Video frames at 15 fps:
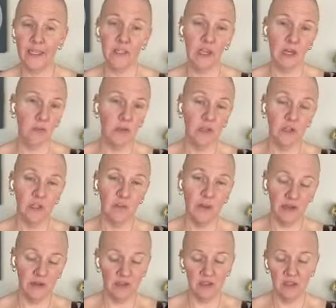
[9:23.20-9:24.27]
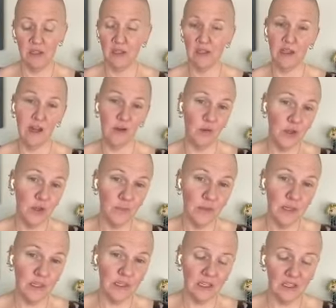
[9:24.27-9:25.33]
It's not with your spouses. It's not with your
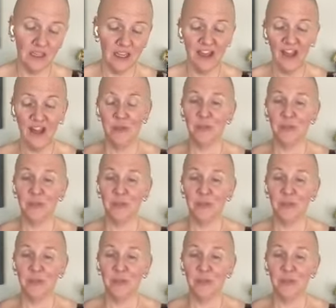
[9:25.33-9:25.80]
business.